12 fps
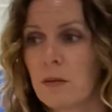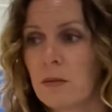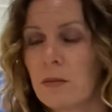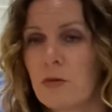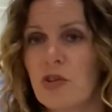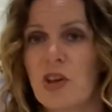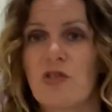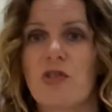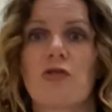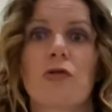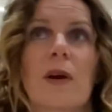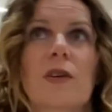changing
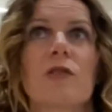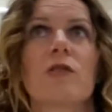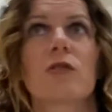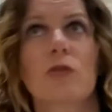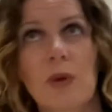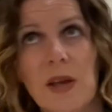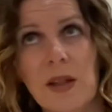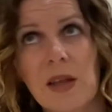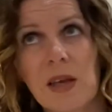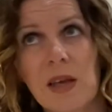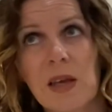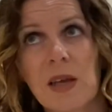directions
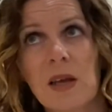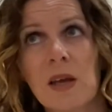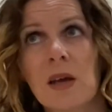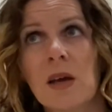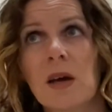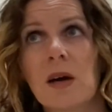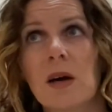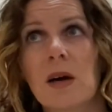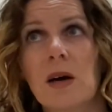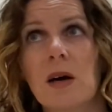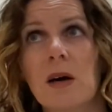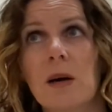quickly,
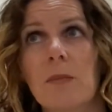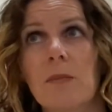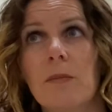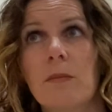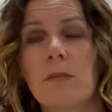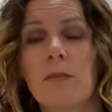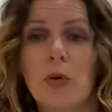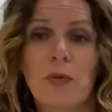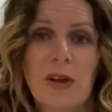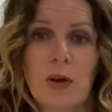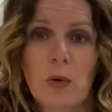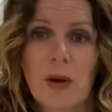
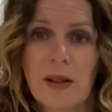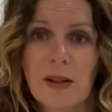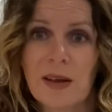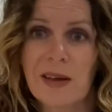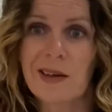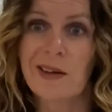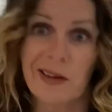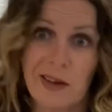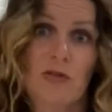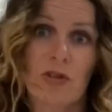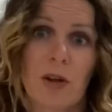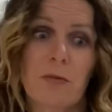moving quickly
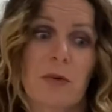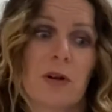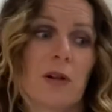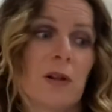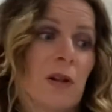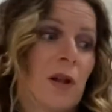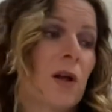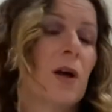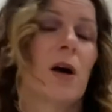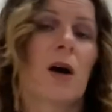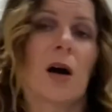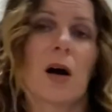in general.
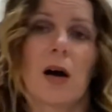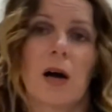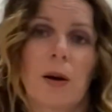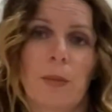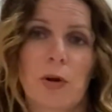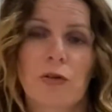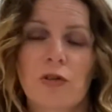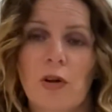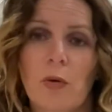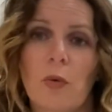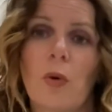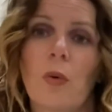
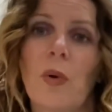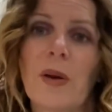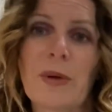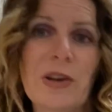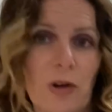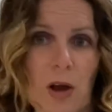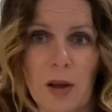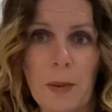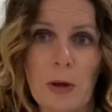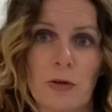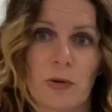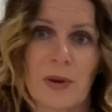So when we talk
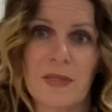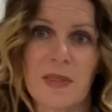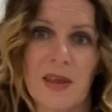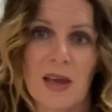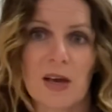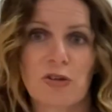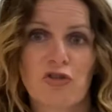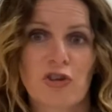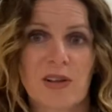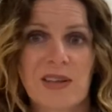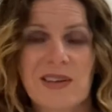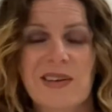about doing the
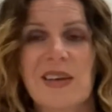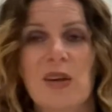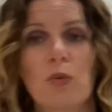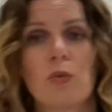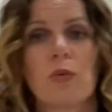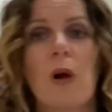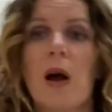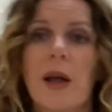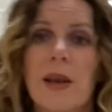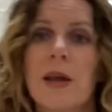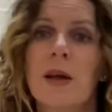agility run,